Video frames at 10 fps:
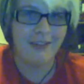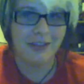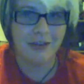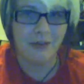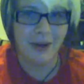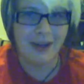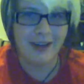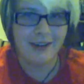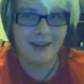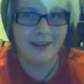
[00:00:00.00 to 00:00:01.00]
if you just
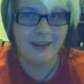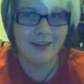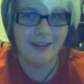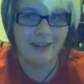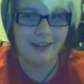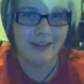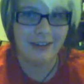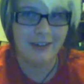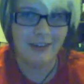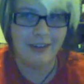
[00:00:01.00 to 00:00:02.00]
wait
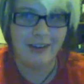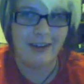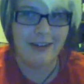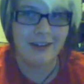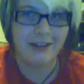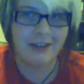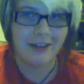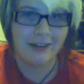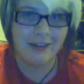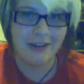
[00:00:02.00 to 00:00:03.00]
and you just
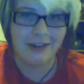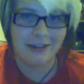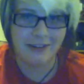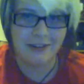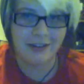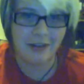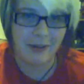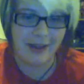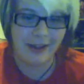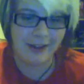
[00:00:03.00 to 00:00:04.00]
chill
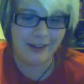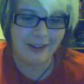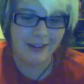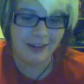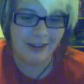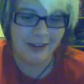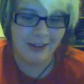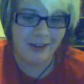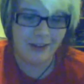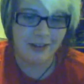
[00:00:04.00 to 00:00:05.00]
back,
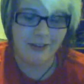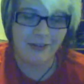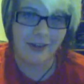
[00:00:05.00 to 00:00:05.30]
just